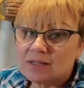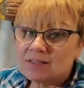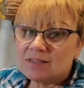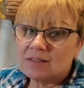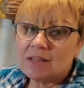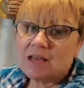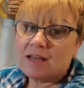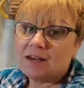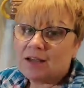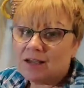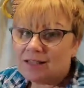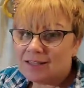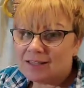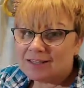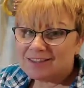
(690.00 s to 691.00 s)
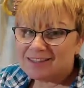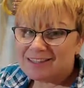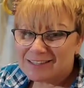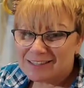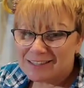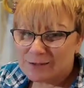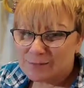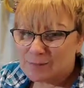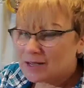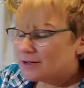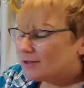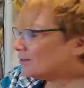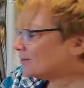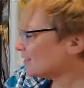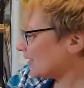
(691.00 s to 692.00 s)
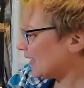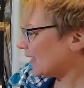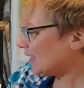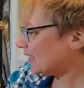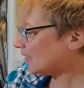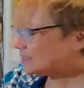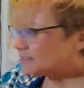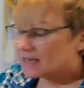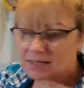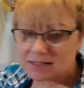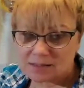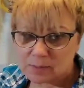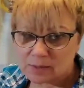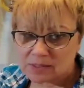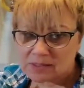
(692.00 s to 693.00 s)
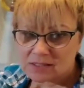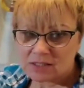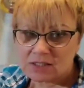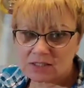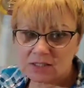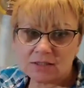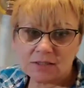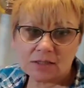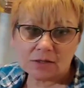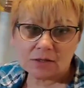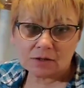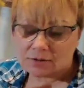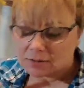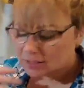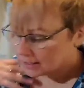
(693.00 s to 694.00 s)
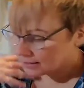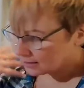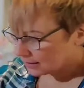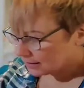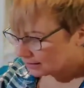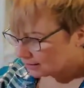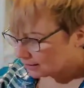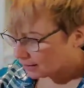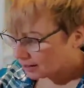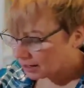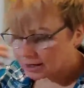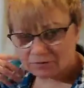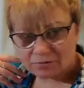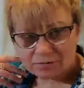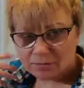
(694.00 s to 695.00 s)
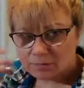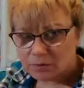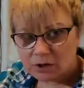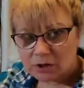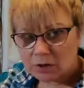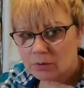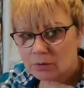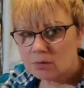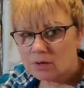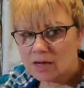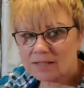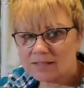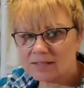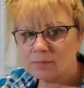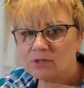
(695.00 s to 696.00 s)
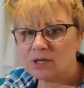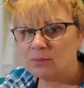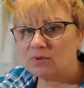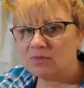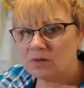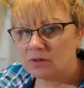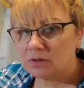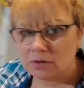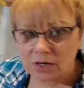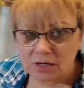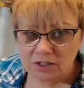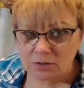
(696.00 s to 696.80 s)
and because of that, I get the emails and the text messages and all that I, had some type of